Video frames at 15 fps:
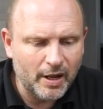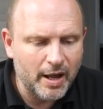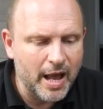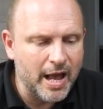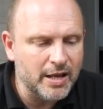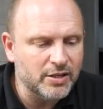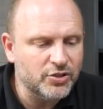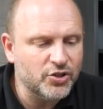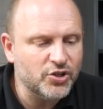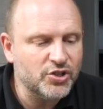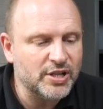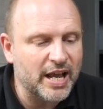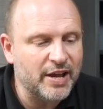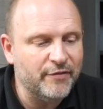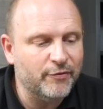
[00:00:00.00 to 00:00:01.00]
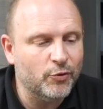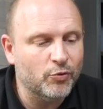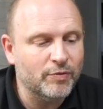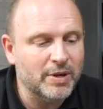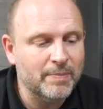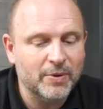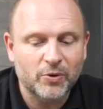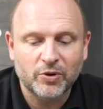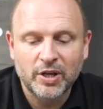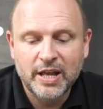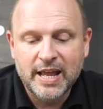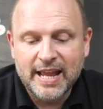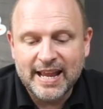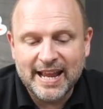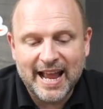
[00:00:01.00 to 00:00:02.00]
and just a full rebuild.
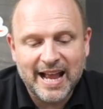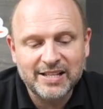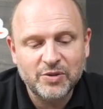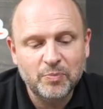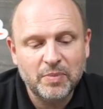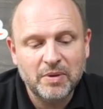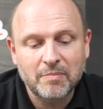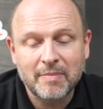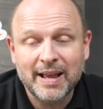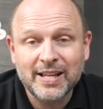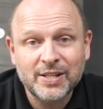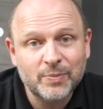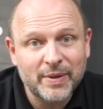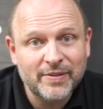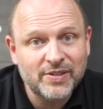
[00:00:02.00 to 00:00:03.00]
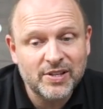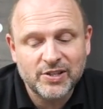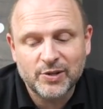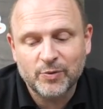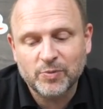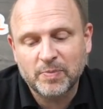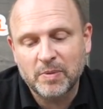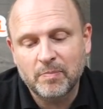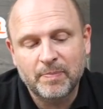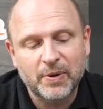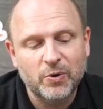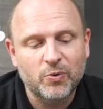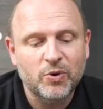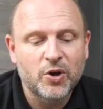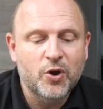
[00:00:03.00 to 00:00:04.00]
It hasn't been messed with since it was been
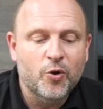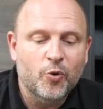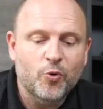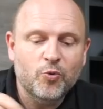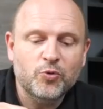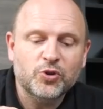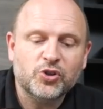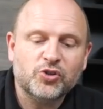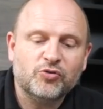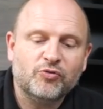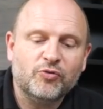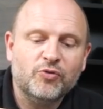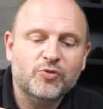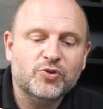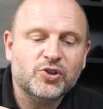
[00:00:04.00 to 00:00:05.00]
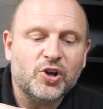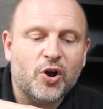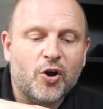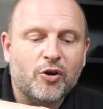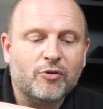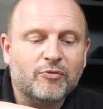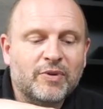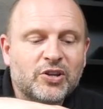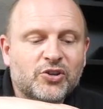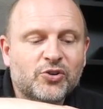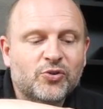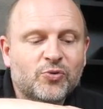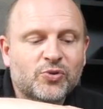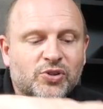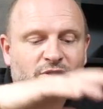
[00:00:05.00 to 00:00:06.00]
built. All the screws are
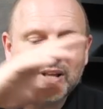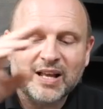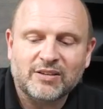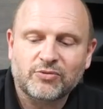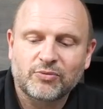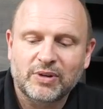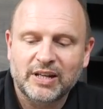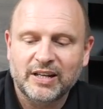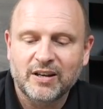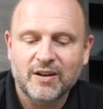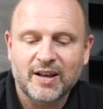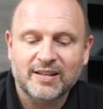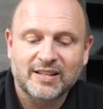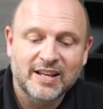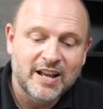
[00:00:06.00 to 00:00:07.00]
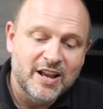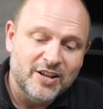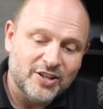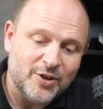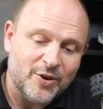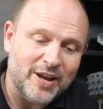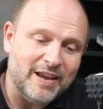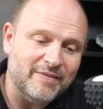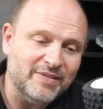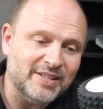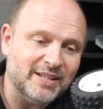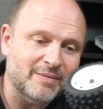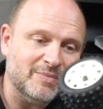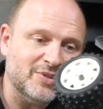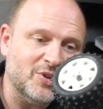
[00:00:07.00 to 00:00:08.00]
original, so that's really nice. So even
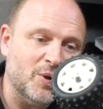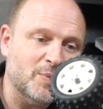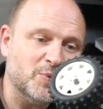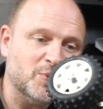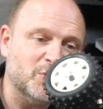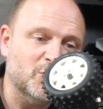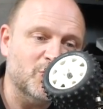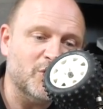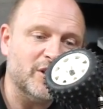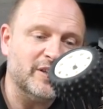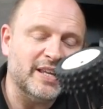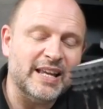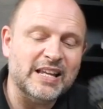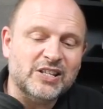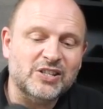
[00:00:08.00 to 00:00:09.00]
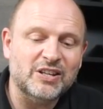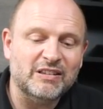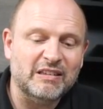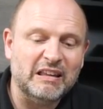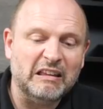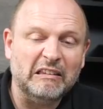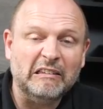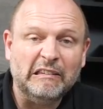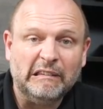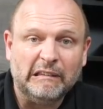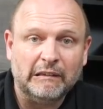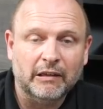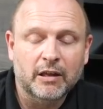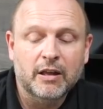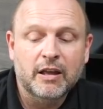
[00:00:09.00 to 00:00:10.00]
sometimes when you look at these and you think,
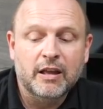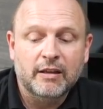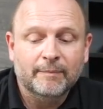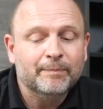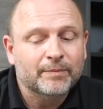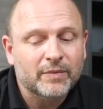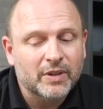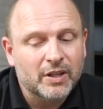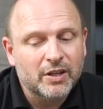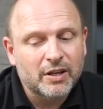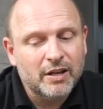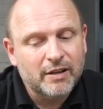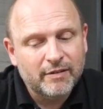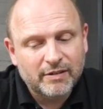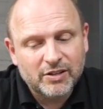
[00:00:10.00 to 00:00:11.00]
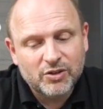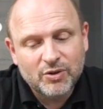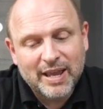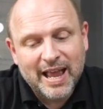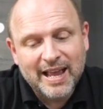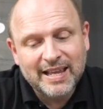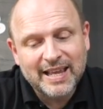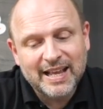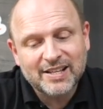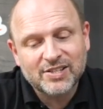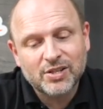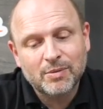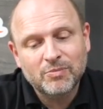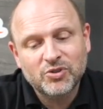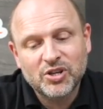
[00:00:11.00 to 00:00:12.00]
ugh, yeah, you can get
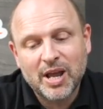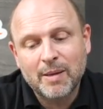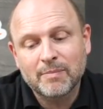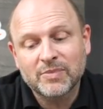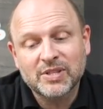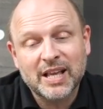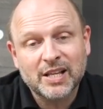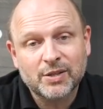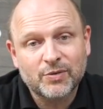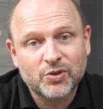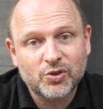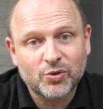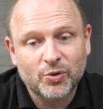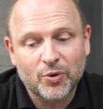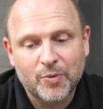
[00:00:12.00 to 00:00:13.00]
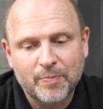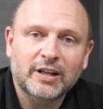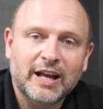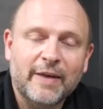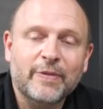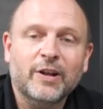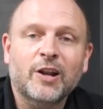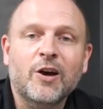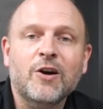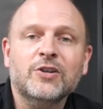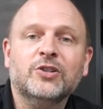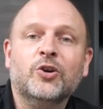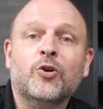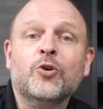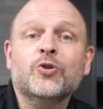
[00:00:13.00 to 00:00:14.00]
some gems, that's for sure. And the
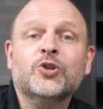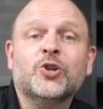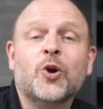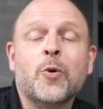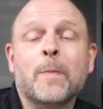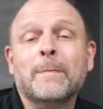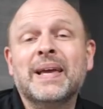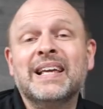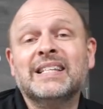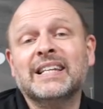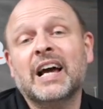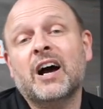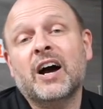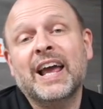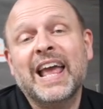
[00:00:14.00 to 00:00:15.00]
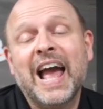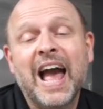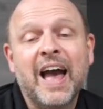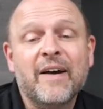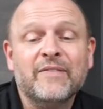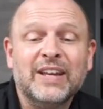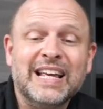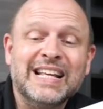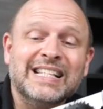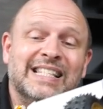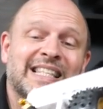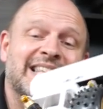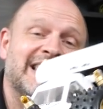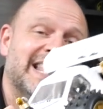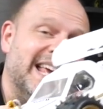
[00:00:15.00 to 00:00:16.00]
last Kyosho Mid I have
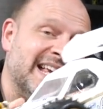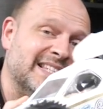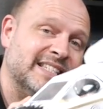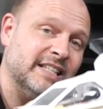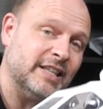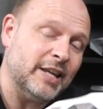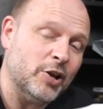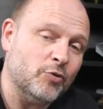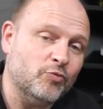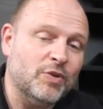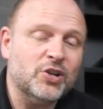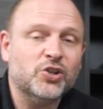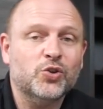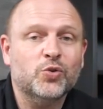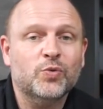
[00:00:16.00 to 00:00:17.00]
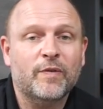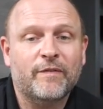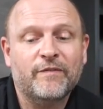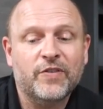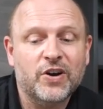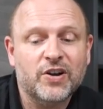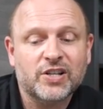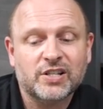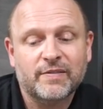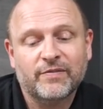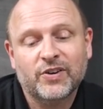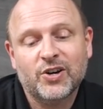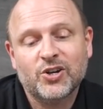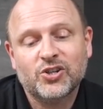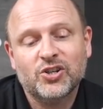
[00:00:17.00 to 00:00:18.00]
is this, the original first
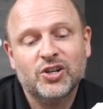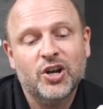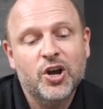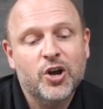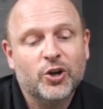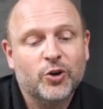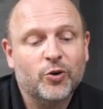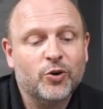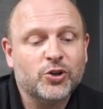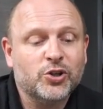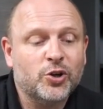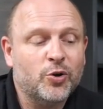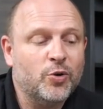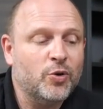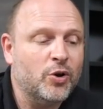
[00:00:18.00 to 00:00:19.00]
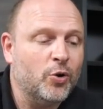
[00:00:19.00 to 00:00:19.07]
version Kyosho